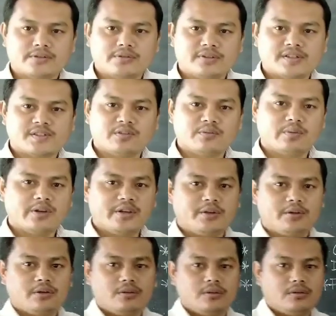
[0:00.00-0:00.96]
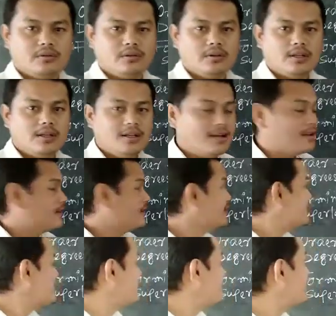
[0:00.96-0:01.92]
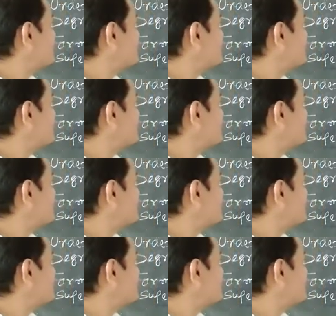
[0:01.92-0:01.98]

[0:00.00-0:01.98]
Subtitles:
to this new video. This